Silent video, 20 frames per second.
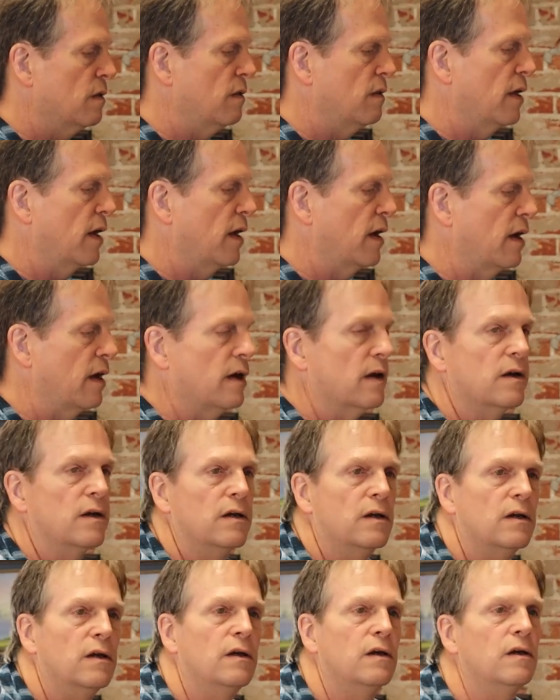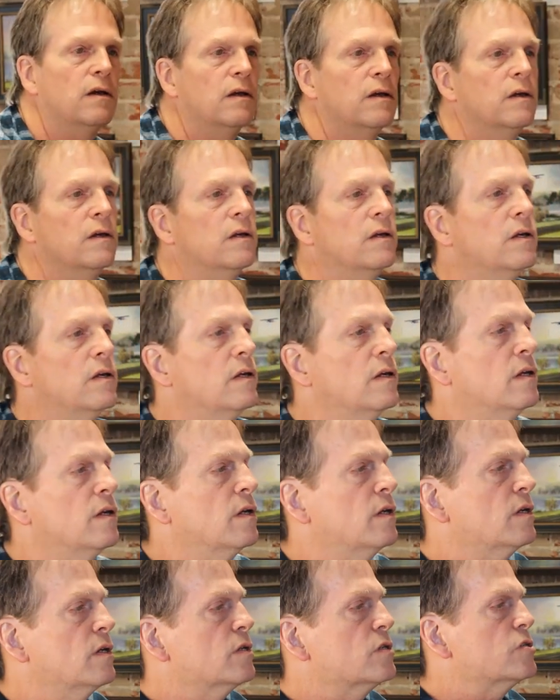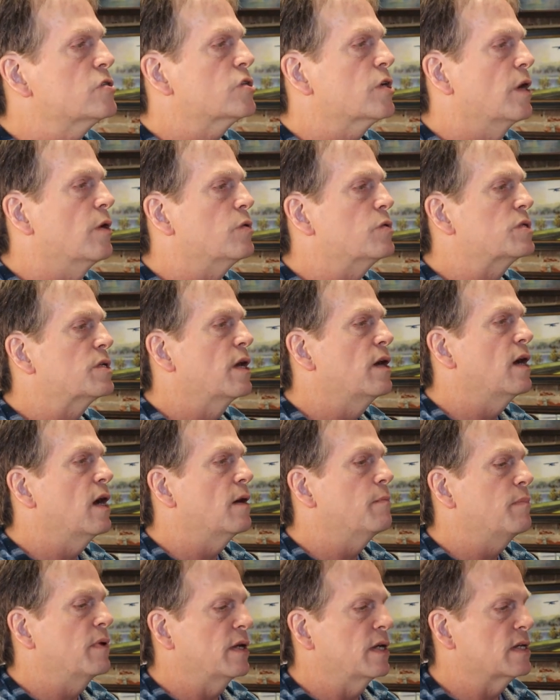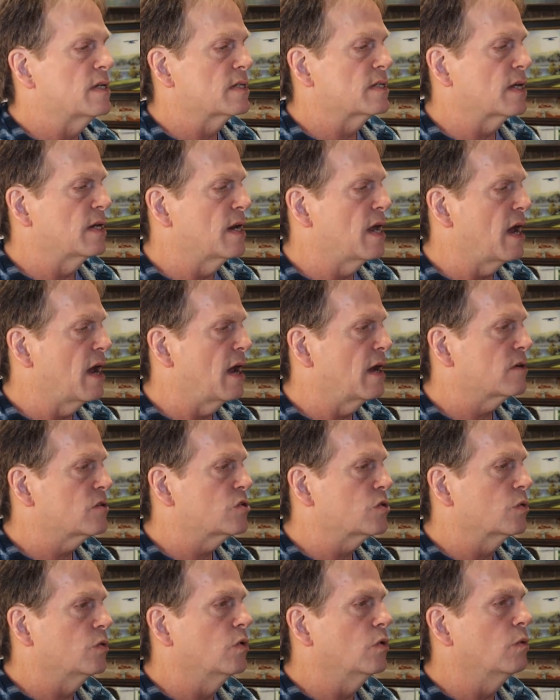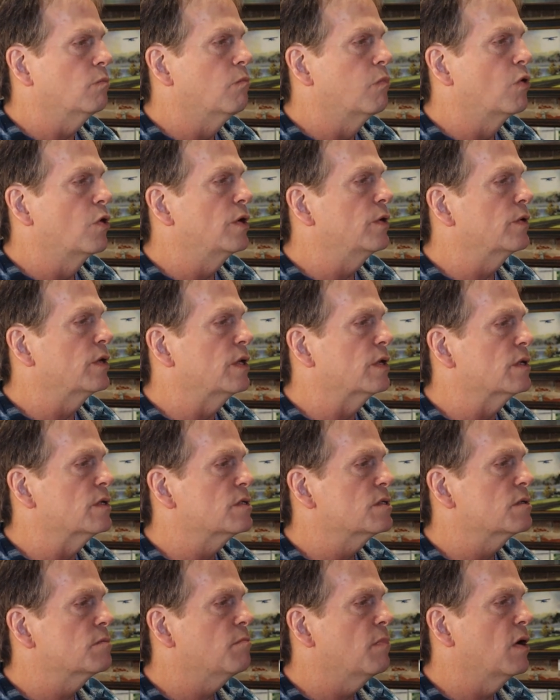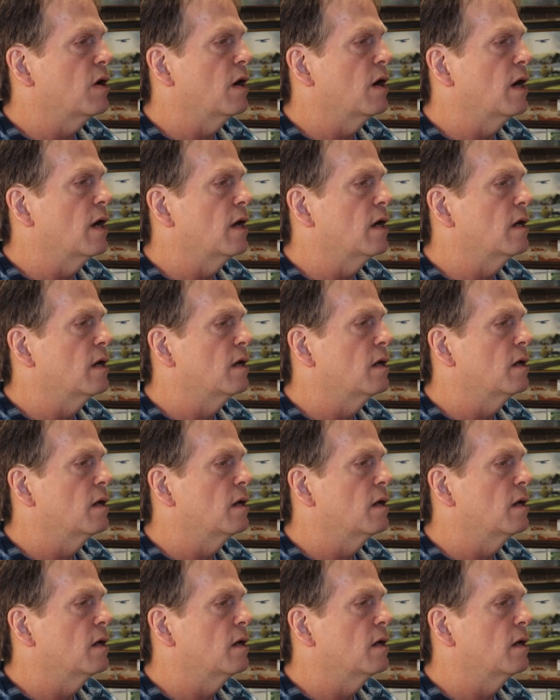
that shows up is an actual brilliant spot.